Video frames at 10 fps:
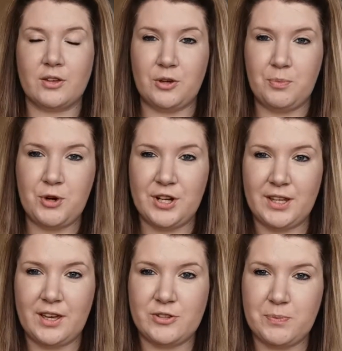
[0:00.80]
Good morning,
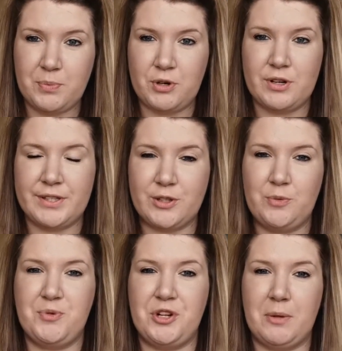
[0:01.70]
girls and boys.
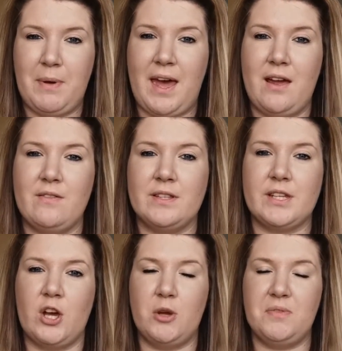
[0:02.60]
Good morning, parents.
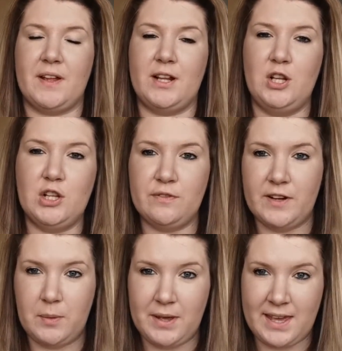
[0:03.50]
I hope you've had a
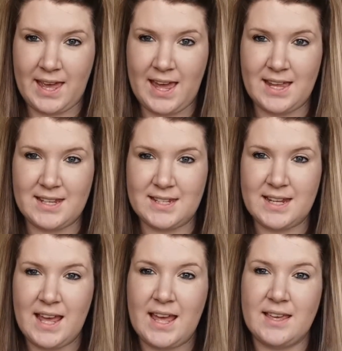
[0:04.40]
lovely weekend.
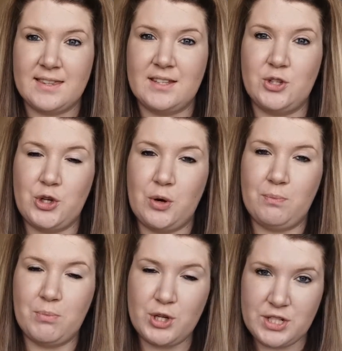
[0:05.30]
This is your
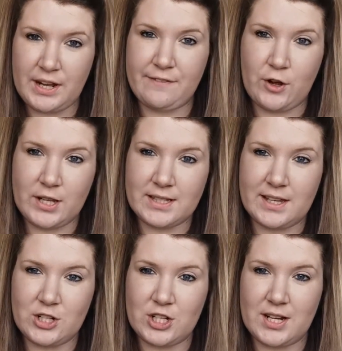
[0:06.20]
Monday phonics
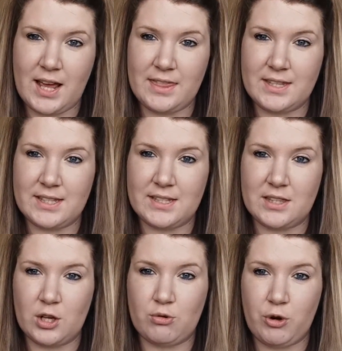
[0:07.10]
session and this is
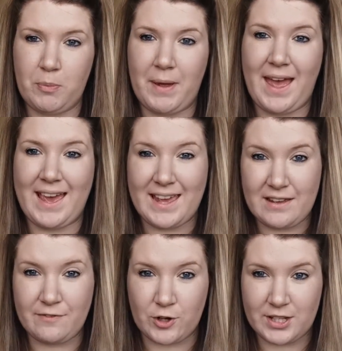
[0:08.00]
the Group
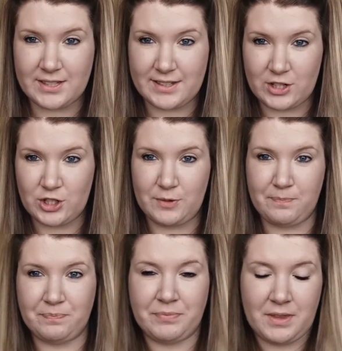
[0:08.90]
A phonics session.